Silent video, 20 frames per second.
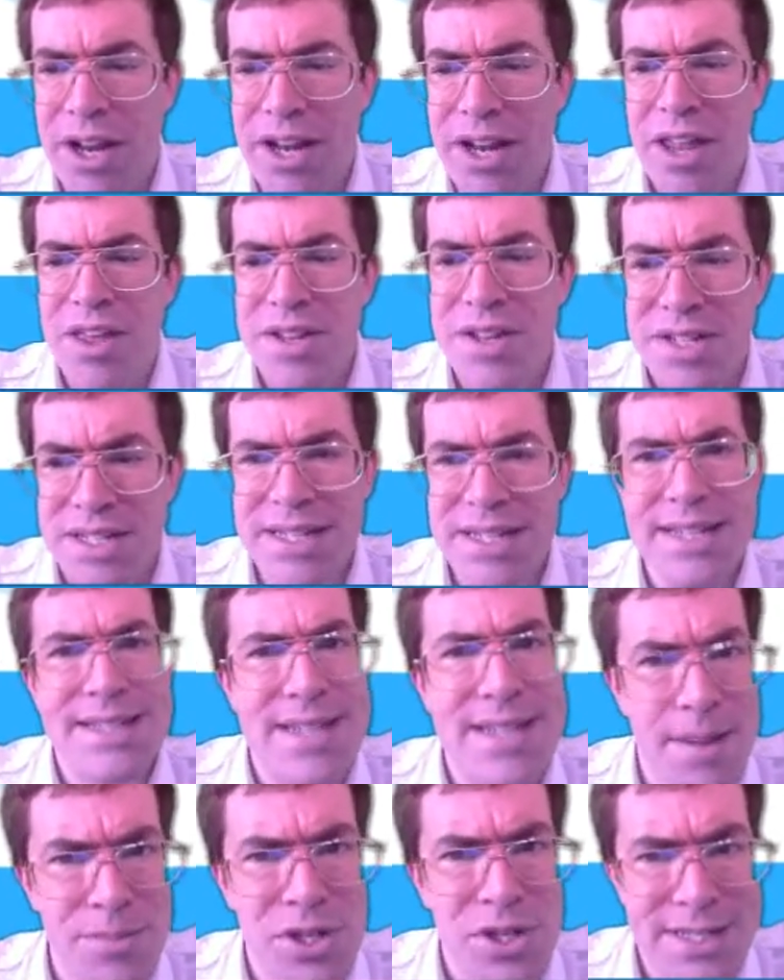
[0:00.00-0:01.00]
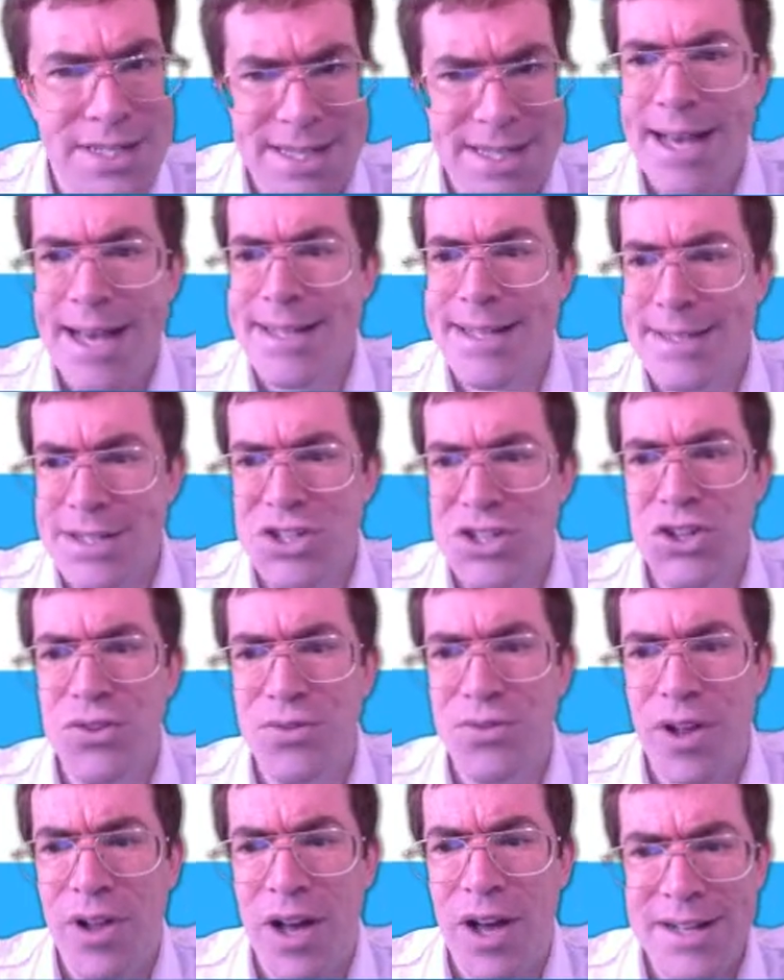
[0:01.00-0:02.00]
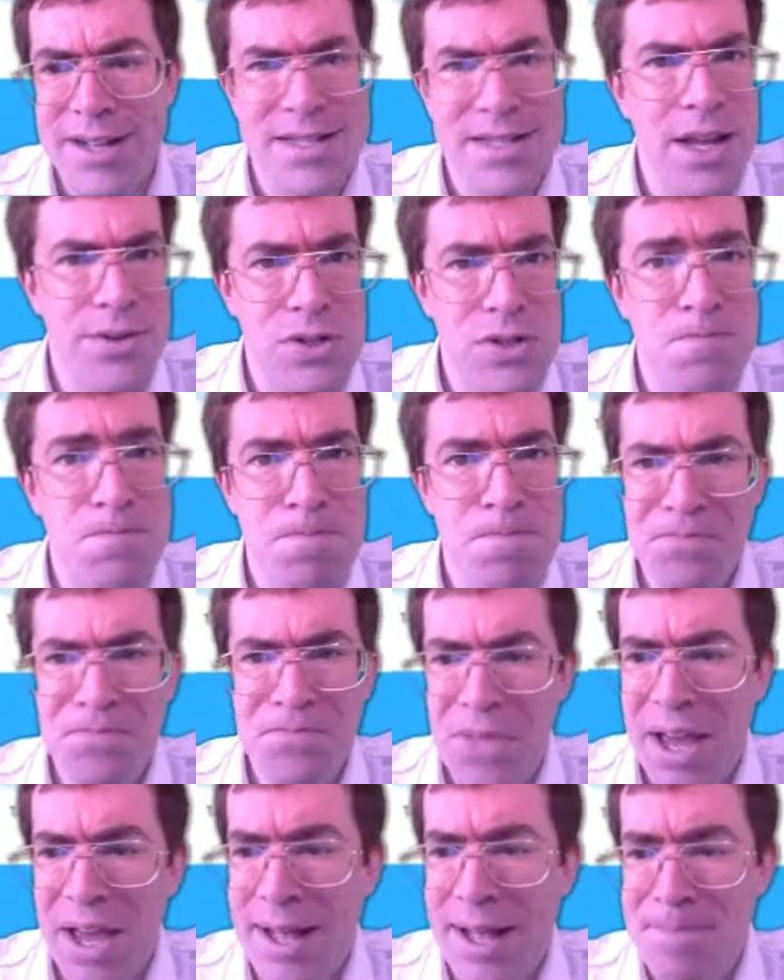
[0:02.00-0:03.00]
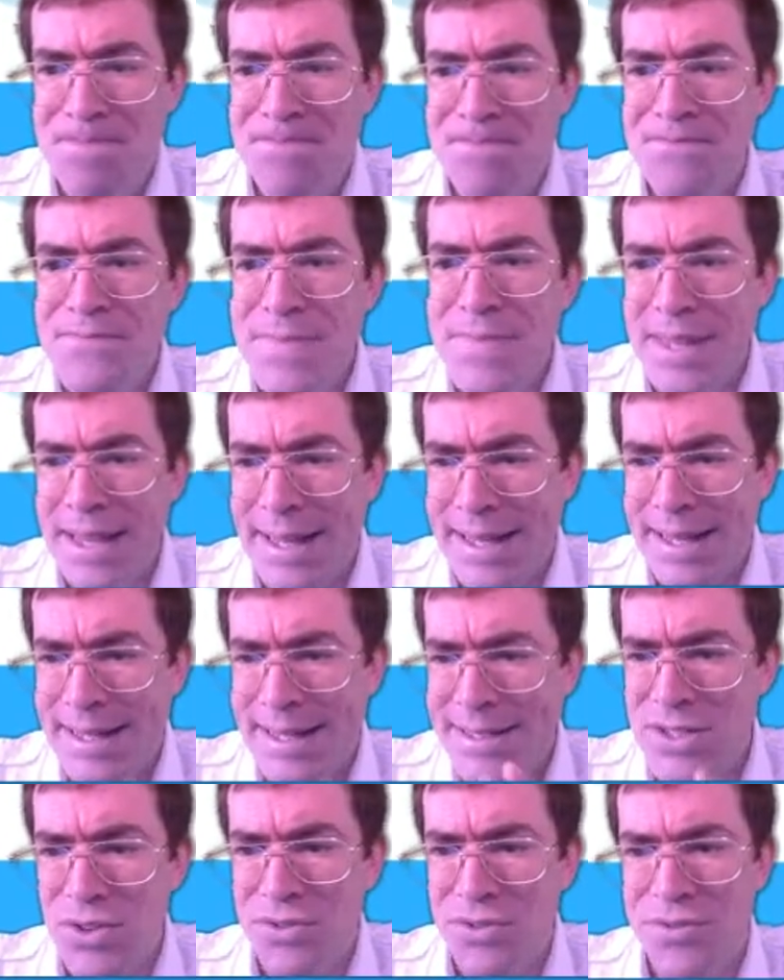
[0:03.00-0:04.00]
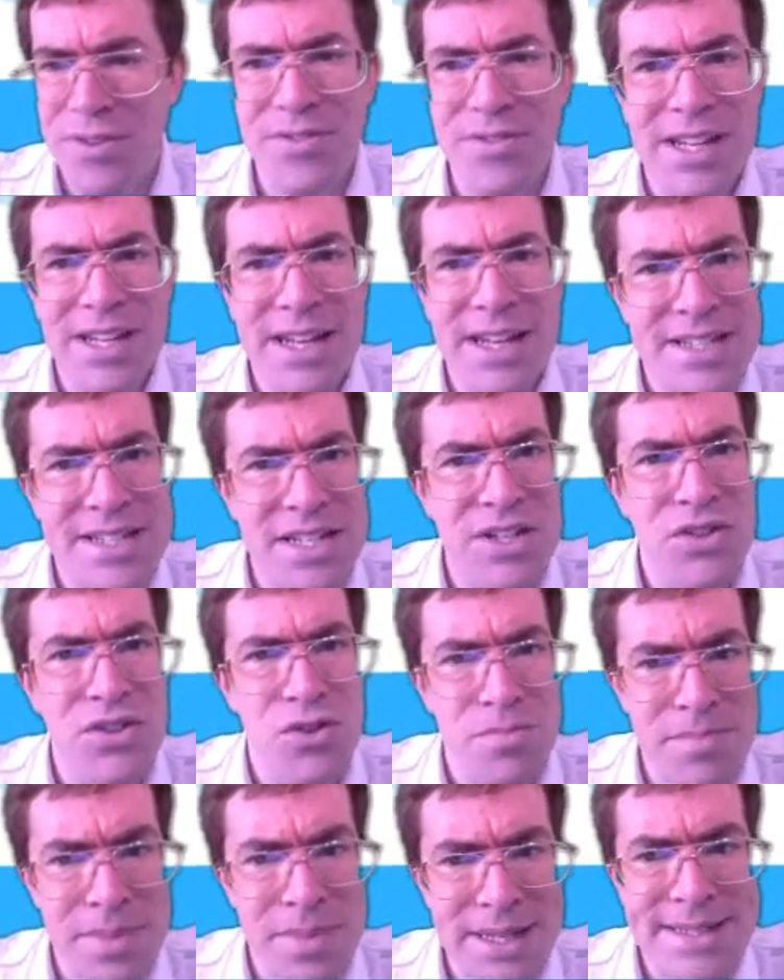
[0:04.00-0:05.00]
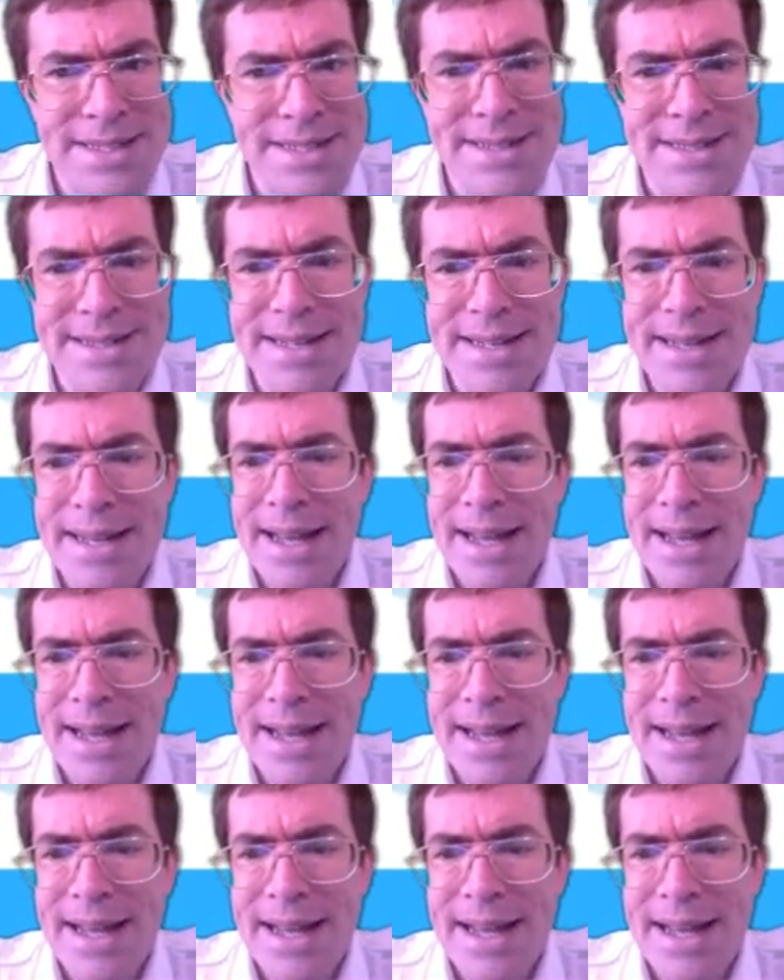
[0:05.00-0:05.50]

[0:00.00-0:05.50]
I know there's an exception to that, so you can fly in as low as sort of 1,500-1,800 metres.